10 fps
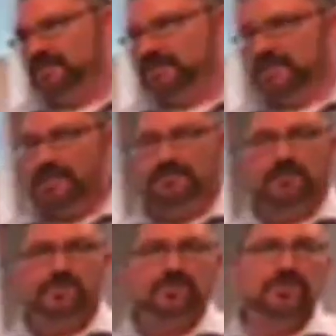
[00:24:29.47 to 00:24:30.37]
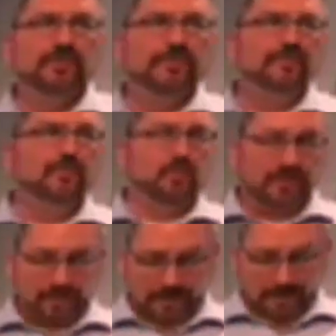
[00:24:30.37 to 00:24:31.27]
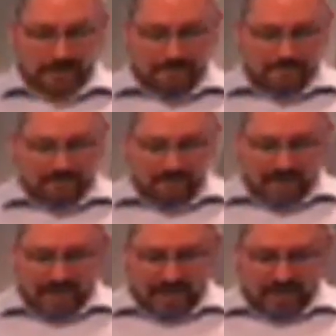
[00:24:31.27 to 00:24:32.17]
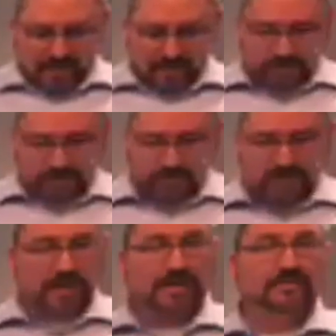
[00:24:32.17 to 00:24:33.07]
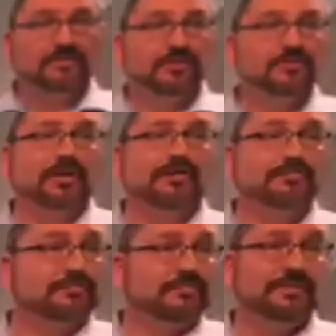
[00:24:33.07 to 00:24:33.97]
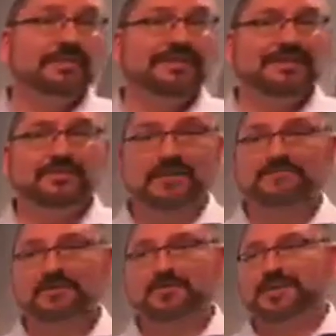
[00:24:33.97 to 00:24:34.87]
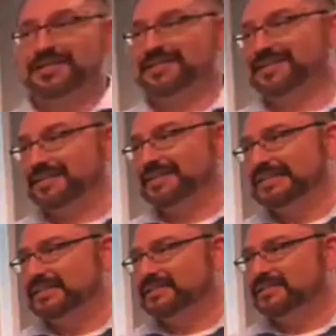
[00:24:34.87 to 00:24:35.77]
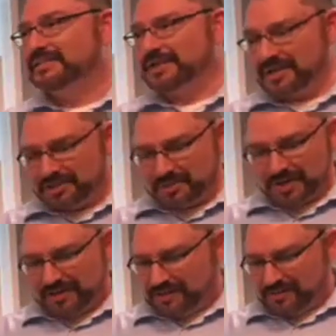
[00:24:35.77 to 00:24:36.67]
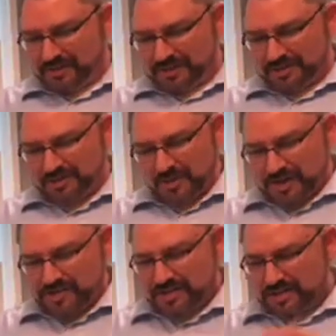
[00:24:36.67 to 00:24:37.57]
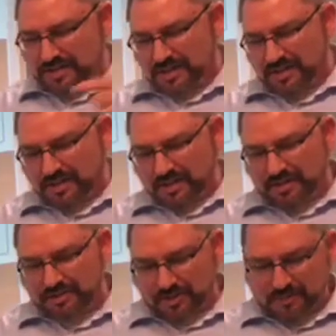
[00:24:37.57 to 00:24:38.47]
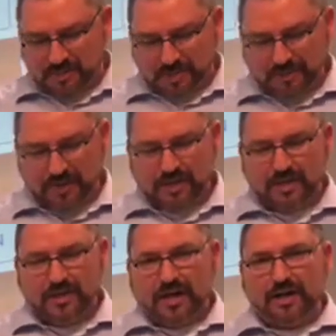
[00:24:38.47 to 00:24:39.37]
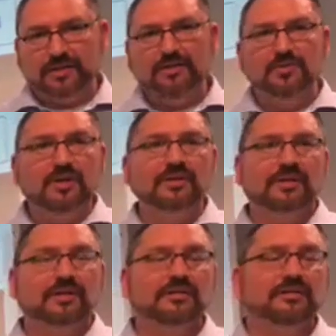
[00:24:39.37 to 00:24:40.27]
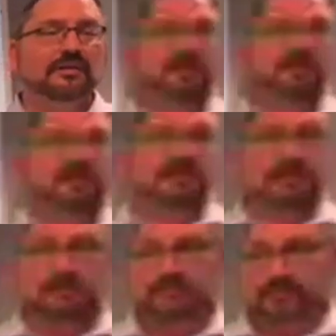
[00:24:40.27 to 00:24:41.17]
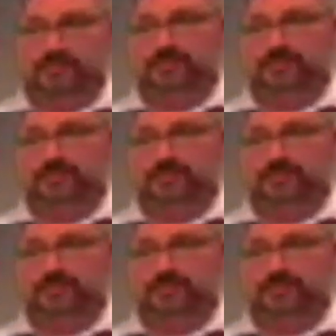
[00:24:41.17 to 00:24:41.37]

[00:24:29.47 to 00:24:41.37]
Standing up for truth is worth it, and uh, someone has to do it. What if nobody did? So I just want to leave you with this question and then a scripture. Are you willing to stand up for